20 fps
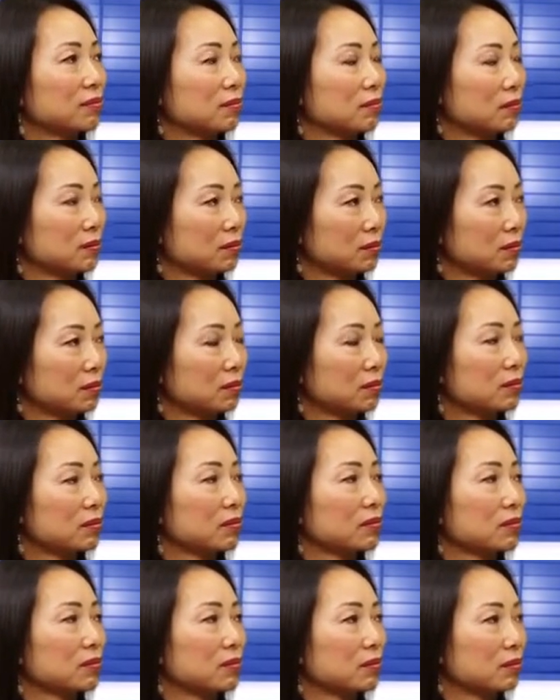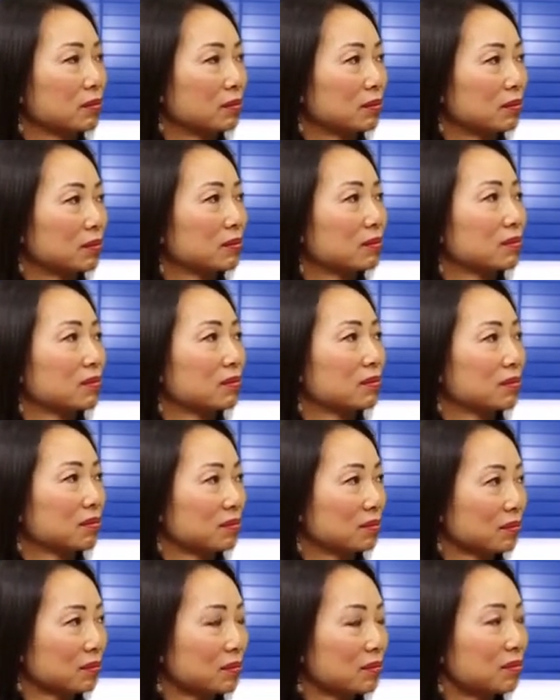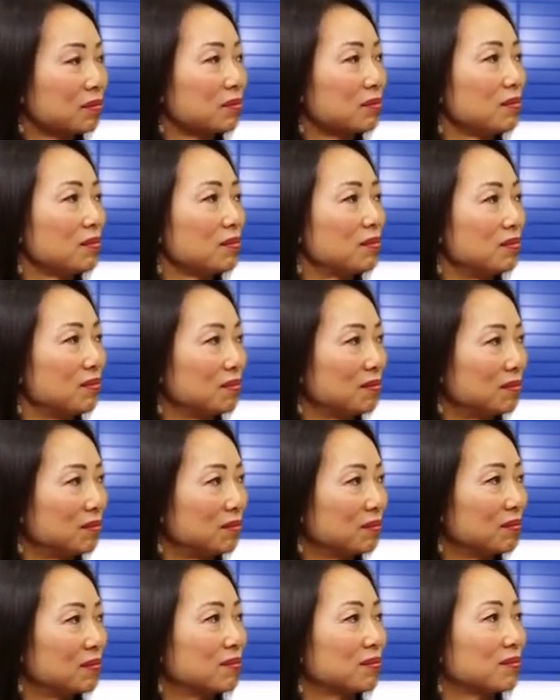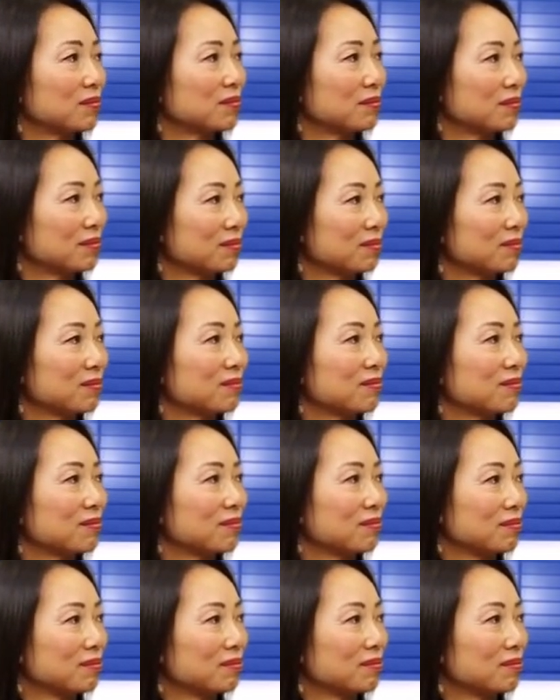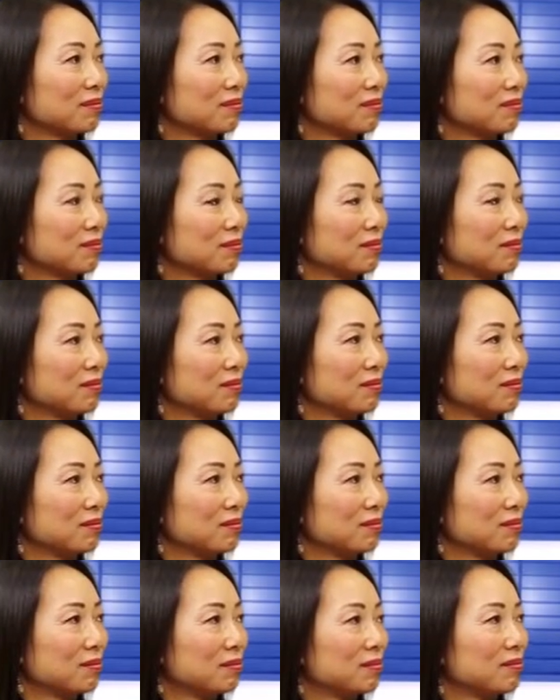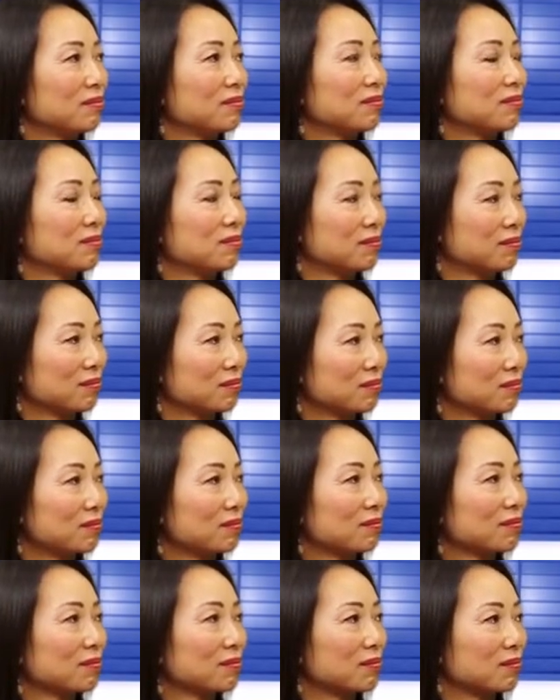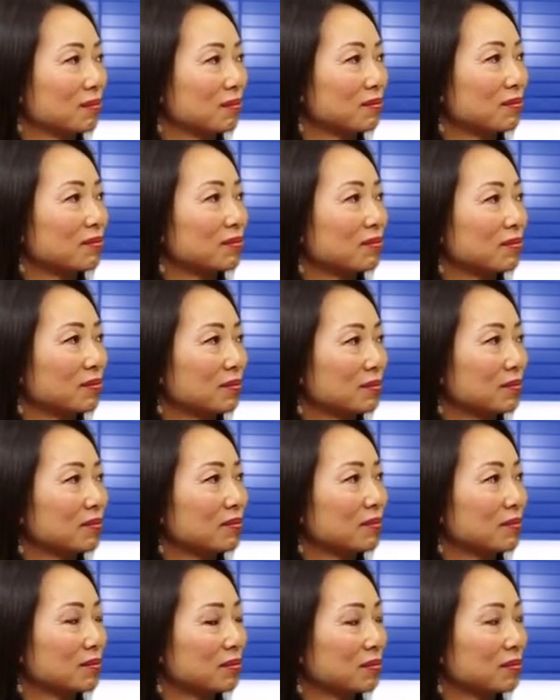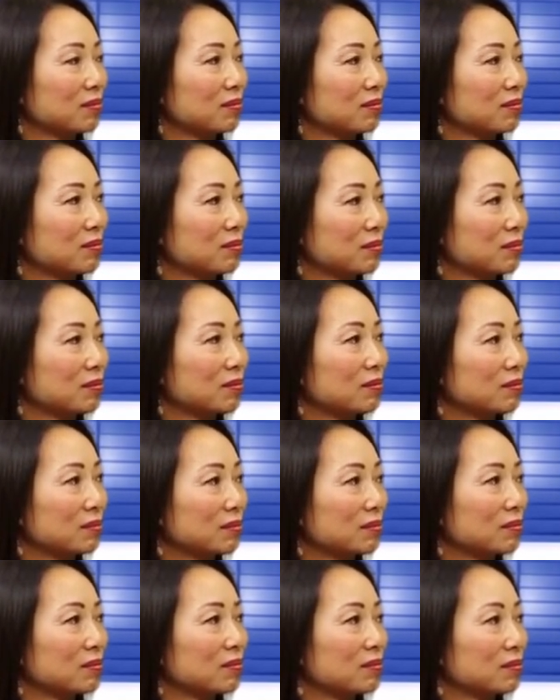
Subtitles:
(not speaking)